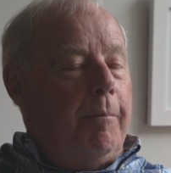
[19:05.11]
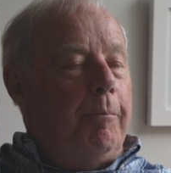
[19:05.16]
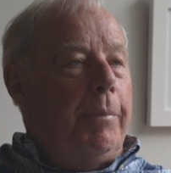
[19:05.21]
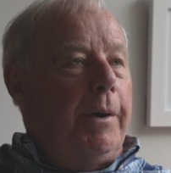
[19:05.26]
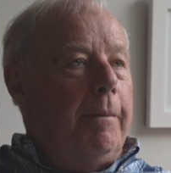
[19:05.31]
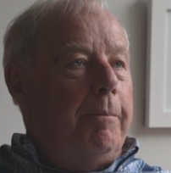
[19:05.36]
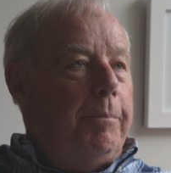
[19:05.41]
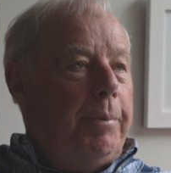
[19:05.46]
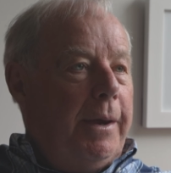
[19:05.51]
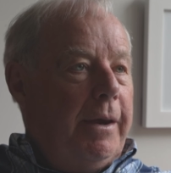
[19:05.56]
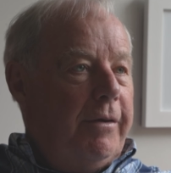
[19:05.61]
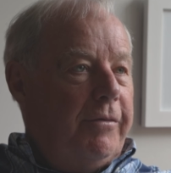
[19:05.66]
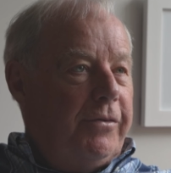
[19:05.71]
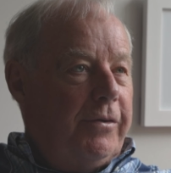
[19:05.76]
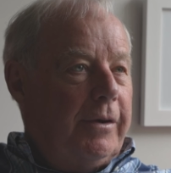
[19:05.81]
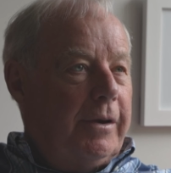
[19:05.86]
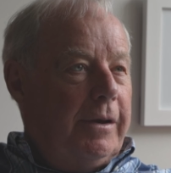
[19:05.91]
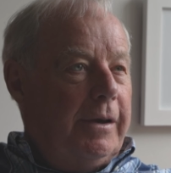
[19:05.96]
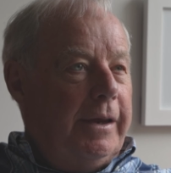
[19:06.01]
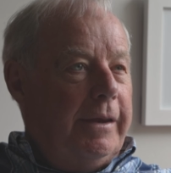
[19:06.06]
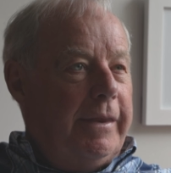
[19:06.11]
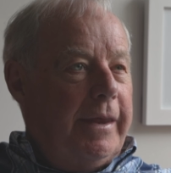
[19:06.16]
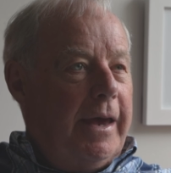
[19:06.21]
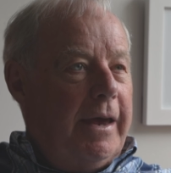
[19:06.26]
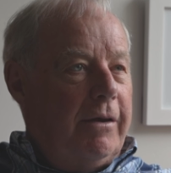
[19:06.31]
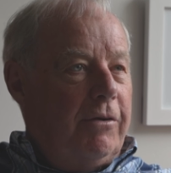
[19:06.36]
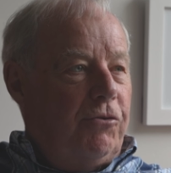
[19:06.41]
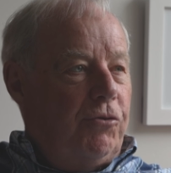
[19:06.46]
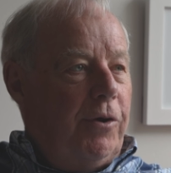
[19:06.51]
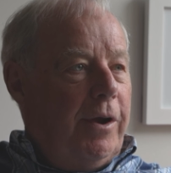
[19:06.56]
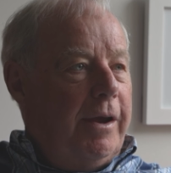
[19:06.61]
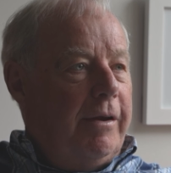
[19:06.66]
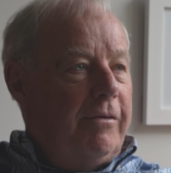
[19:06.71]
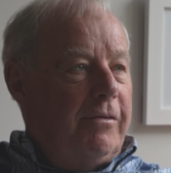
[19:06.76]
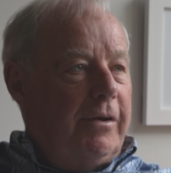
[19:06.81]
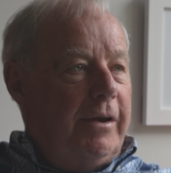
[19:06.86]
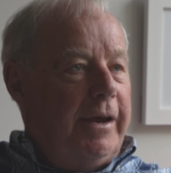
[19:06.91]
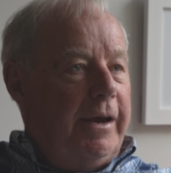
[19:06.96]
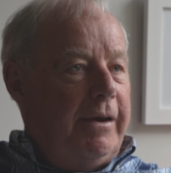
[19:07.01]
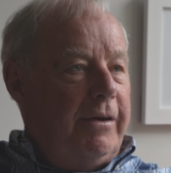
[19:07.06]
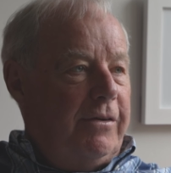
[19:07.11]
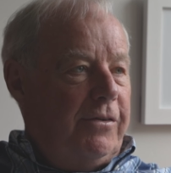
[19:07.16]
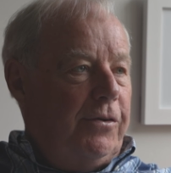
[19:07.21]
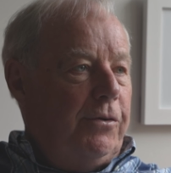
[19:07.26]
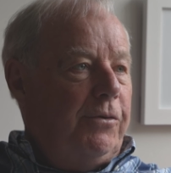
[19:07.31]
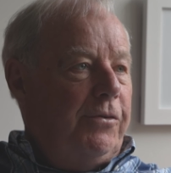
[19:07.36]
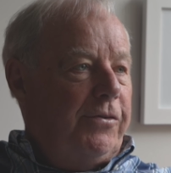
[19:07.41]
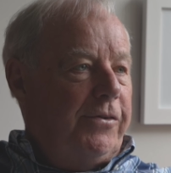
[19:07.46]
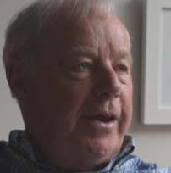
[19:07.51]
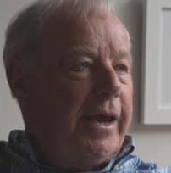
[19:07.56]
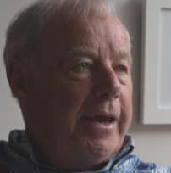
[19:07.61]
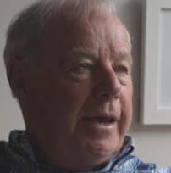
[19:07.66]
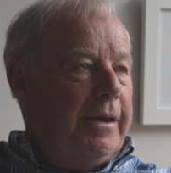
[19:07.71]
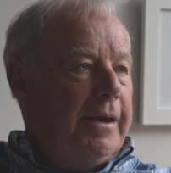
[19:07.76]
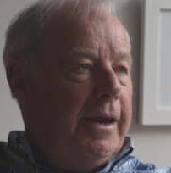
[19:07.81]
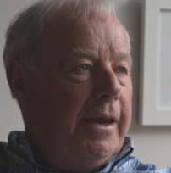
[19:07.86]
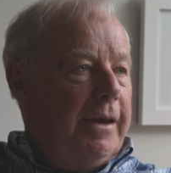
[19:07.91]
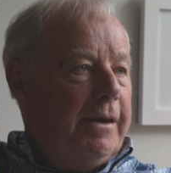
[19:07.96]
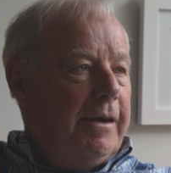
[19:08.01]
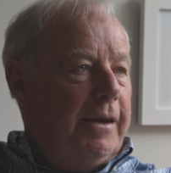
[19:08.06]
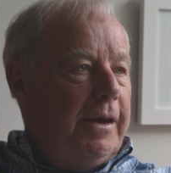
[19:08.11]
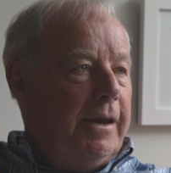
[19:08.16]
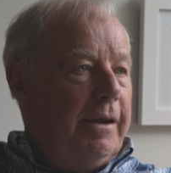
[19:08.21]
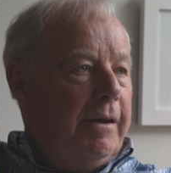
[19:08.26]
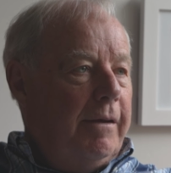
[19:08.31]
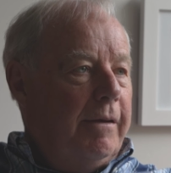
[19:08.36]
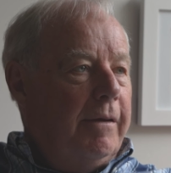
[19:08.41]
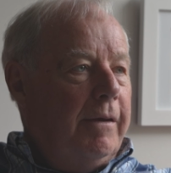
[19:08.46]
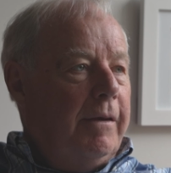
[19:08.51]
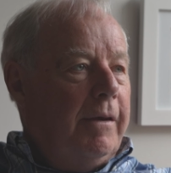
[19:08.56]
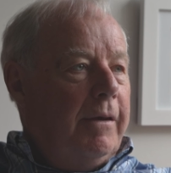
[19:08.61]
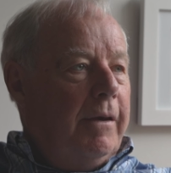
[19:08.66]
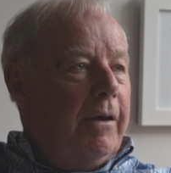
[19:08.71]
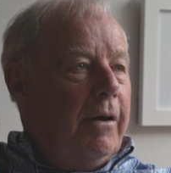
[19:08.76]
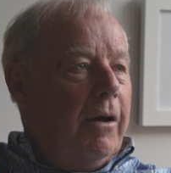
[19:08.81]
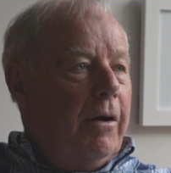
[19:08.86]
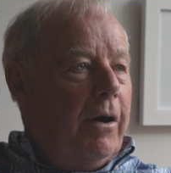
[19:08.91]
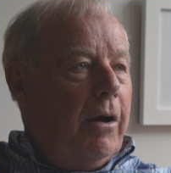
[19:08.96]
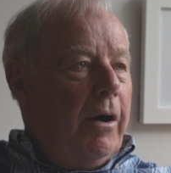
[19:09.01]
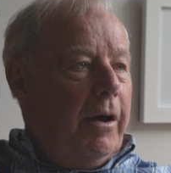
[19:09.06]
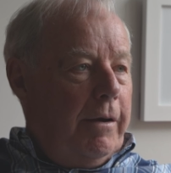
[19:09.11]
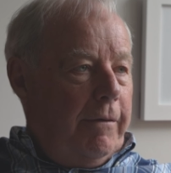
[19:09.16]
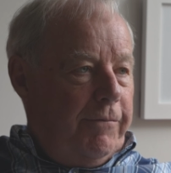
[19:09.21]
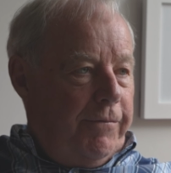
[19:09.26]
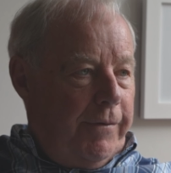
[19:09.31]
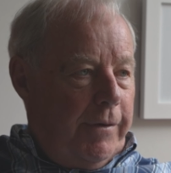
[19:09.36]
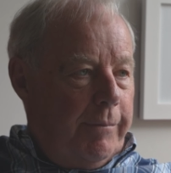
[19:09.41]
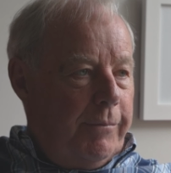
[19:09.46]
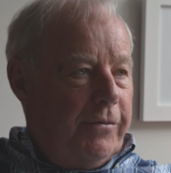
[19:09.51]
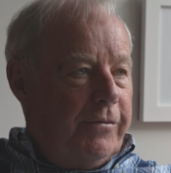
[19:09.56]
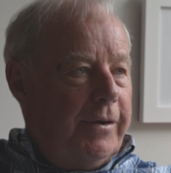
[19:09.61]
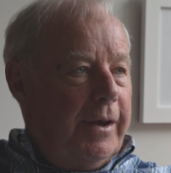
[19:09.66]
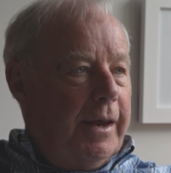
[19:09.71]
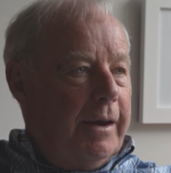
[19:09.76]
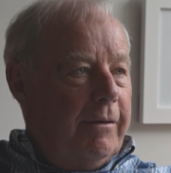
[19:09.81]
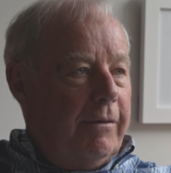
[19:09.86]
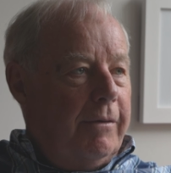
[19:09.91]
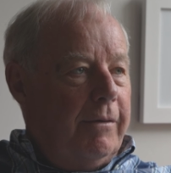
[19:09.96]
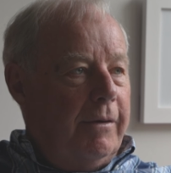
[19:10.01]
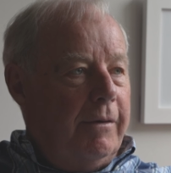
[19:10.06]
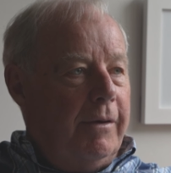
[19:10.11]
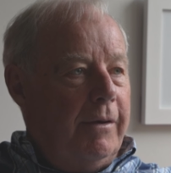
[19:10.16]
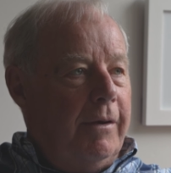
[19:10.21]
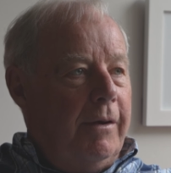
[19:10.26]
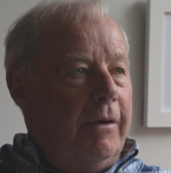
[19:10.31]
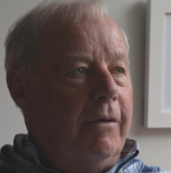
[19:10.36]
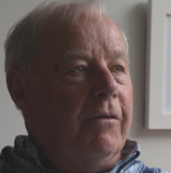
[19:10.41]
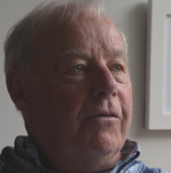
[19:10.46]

but basically, that translated to second AD uh -huh. on a film set. Uh -huh.